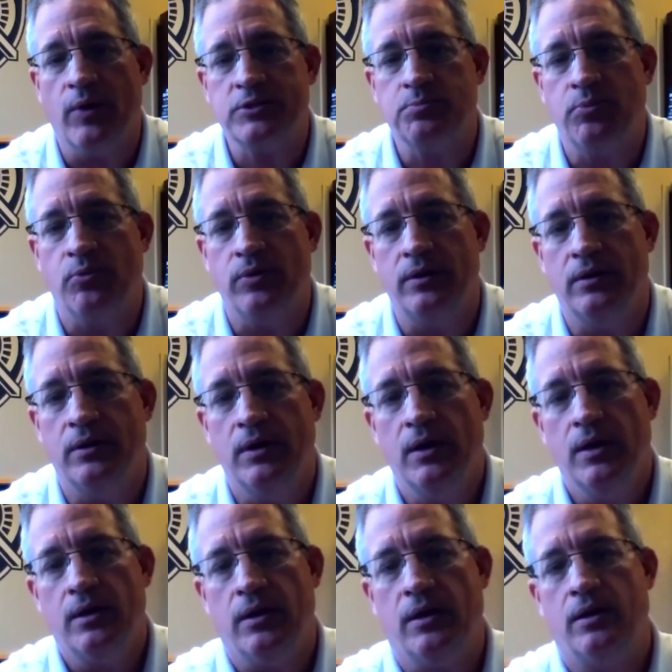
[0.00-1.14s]
West Point
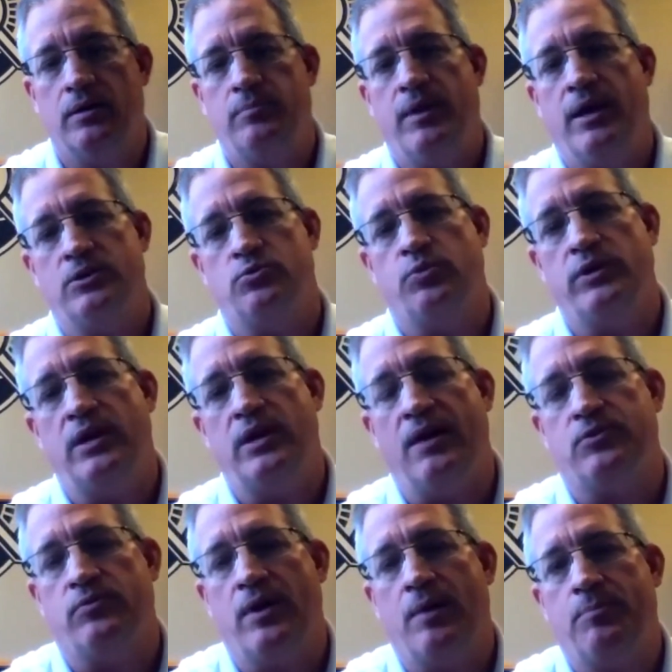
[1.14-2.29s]
um, as we have
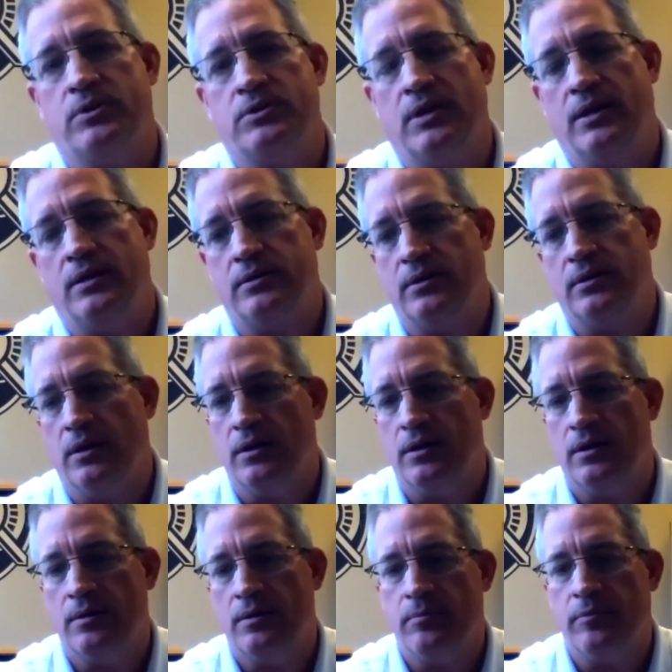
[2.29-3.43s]
to represent
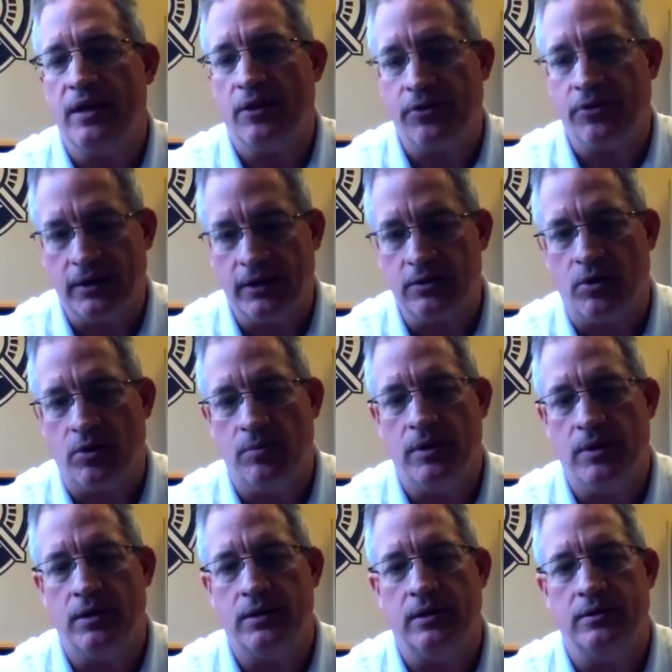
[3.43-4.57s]
um, the athletic
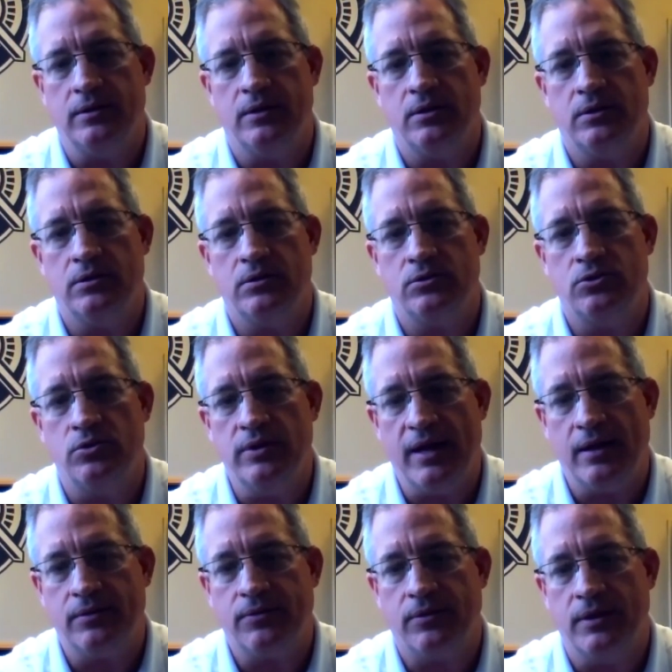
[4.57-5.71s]
department and the student
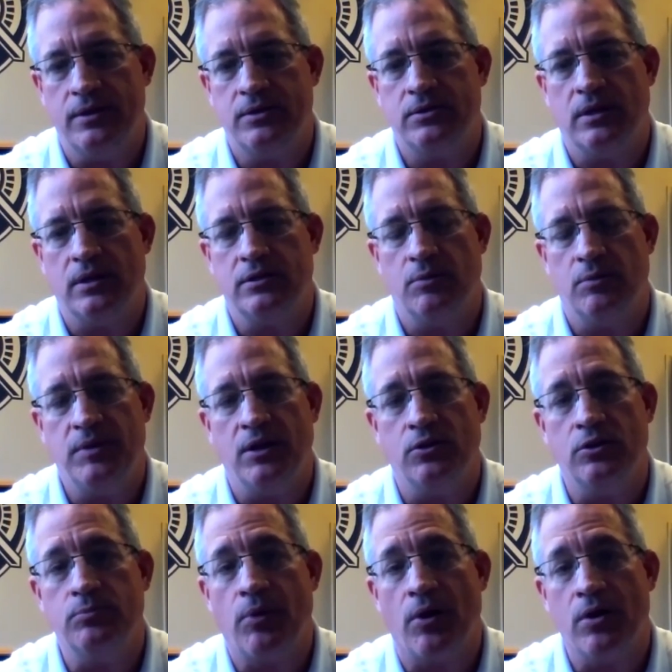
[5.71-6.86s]
athletes and to be a
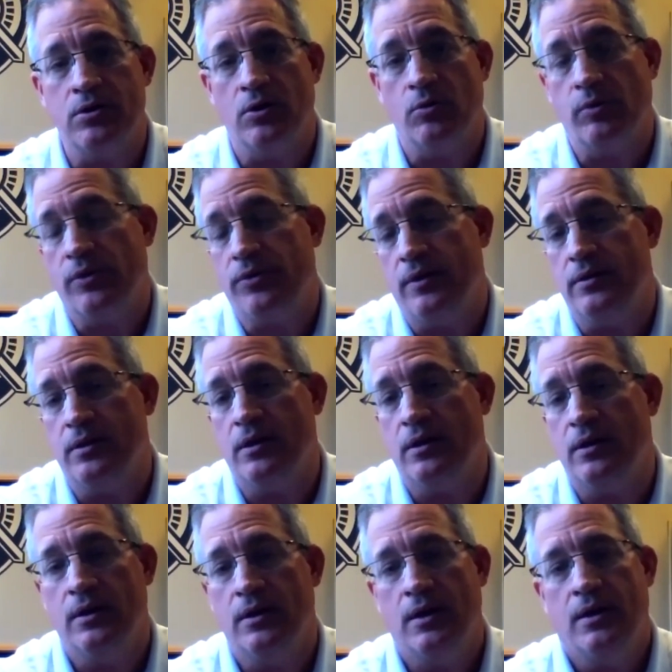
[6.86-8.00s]
good partner within the
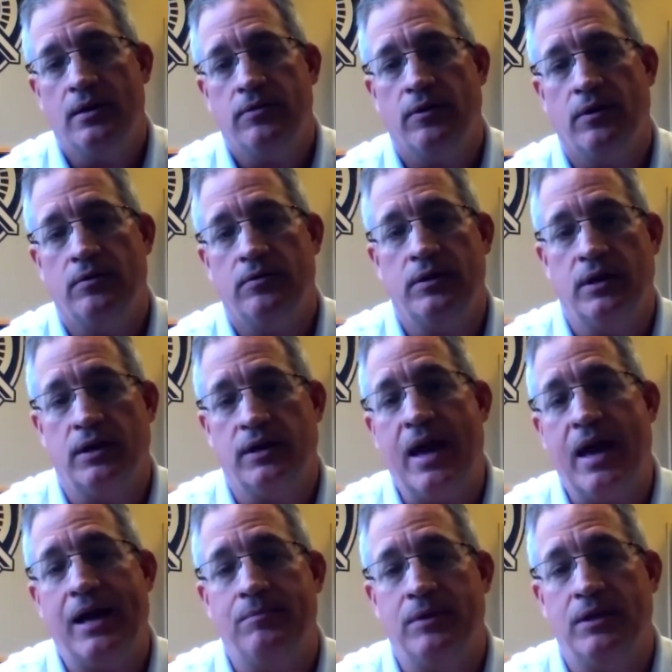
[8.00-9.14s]
the, the
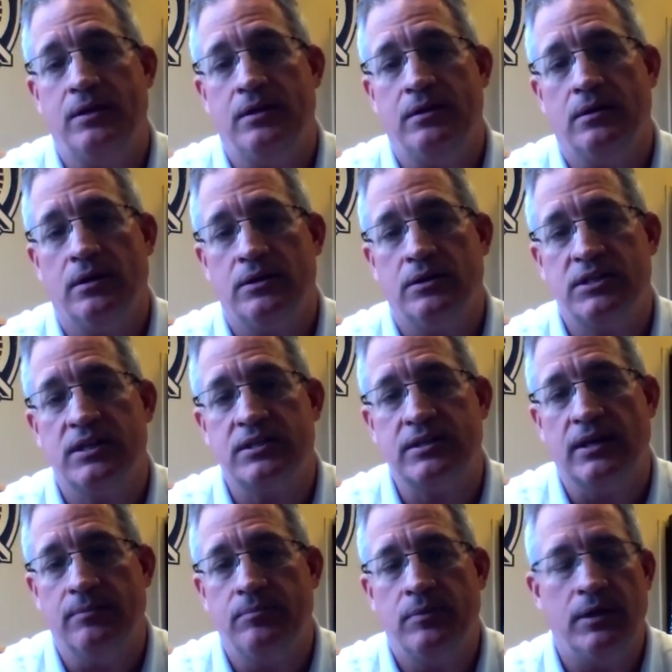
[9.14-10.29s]
academy uh,
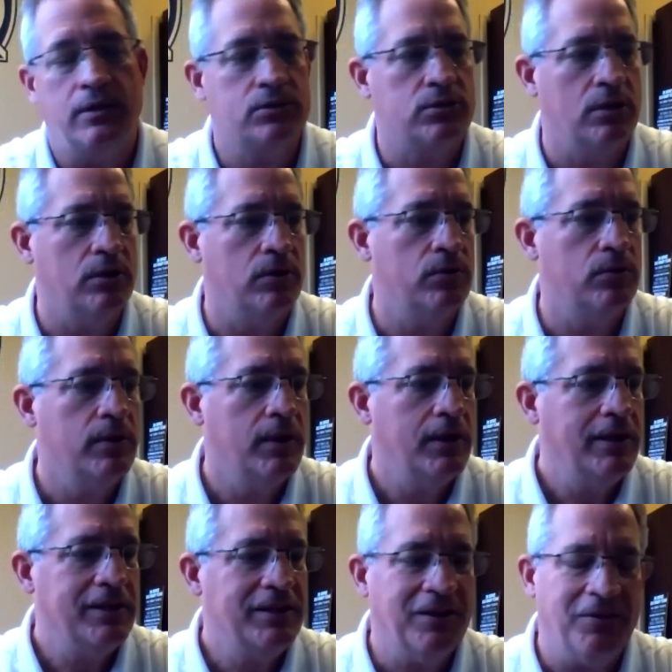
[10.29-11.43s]
system. And so,
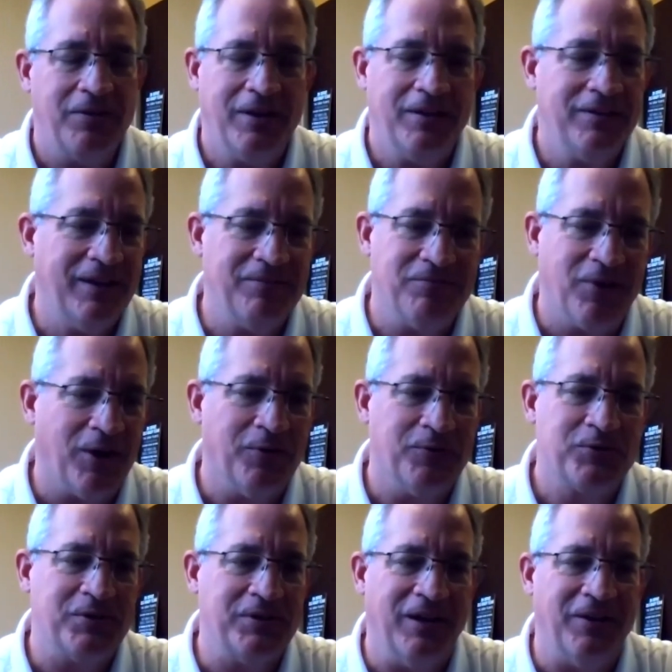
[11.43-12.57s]
you know, that, that involves,
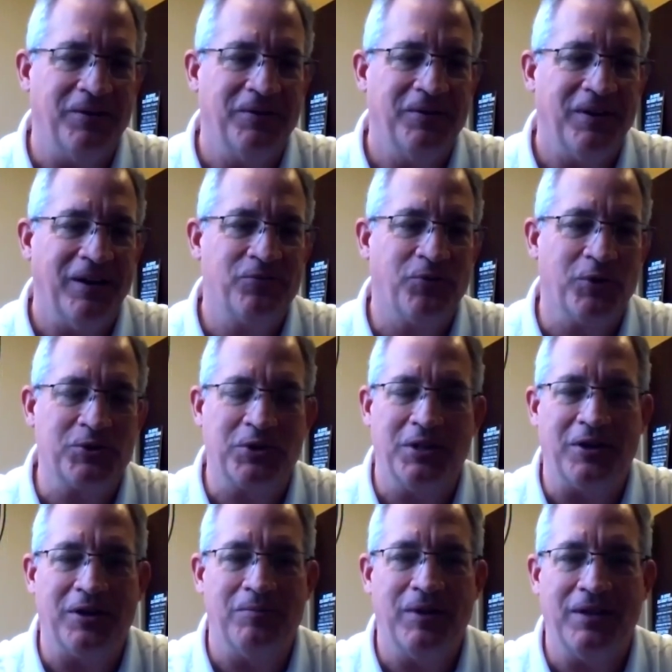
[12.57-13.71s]
you know, unfortunately, the
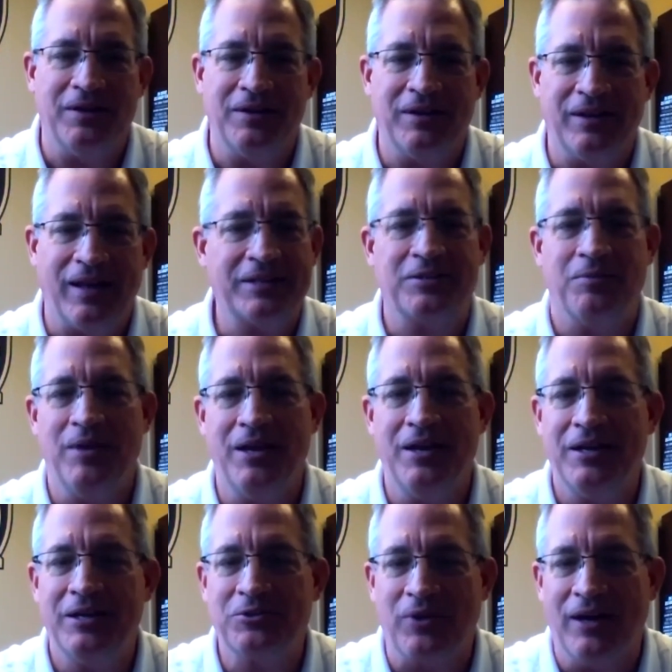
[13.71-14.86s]
Army, lots of
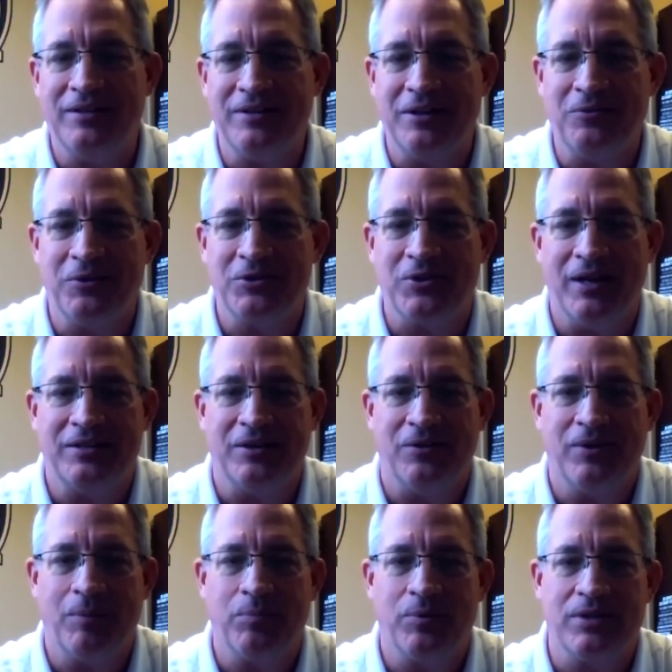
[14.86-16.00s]
meetings, right, that we're trying to
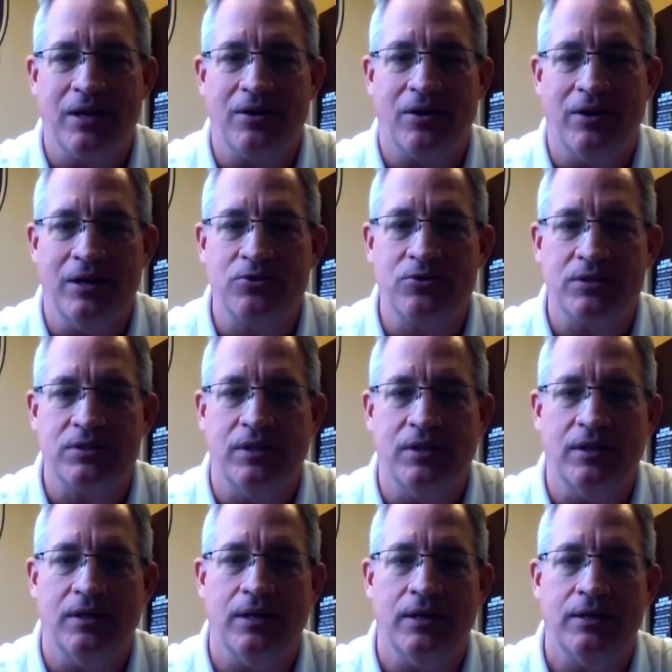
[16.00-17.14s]
represent our interest
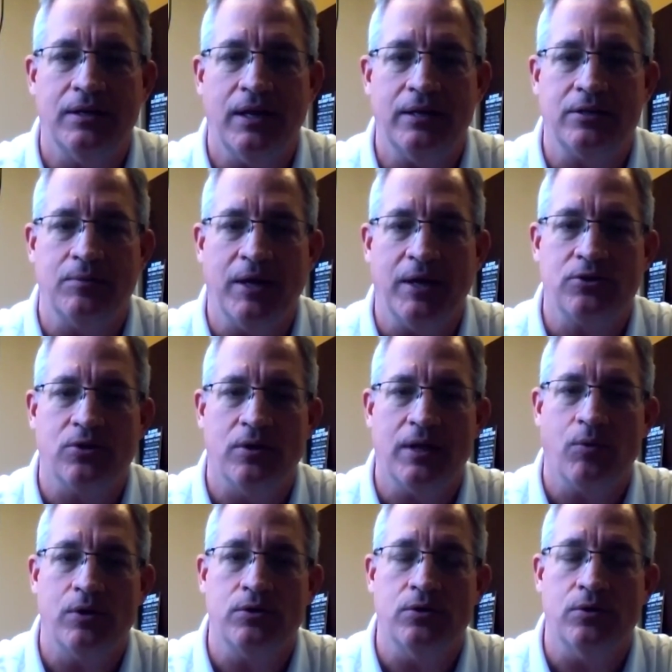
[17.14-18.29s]
in and, and to make sure that
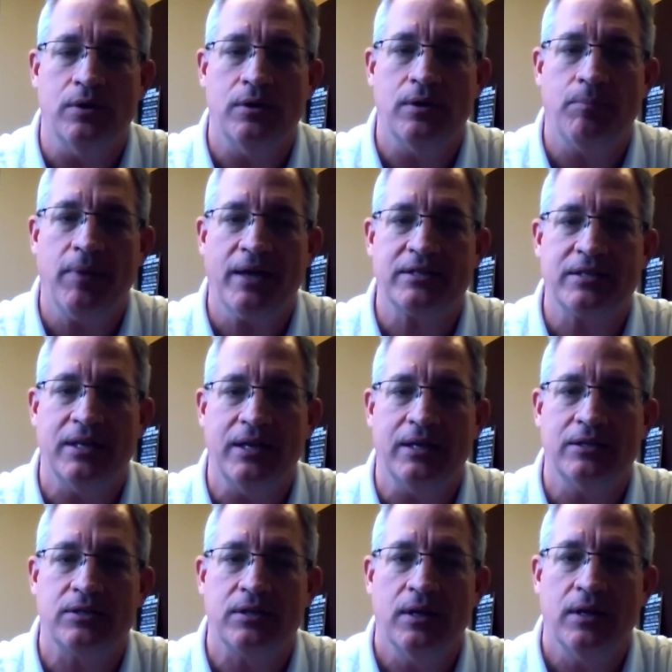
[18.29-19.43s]
we're doing the best things,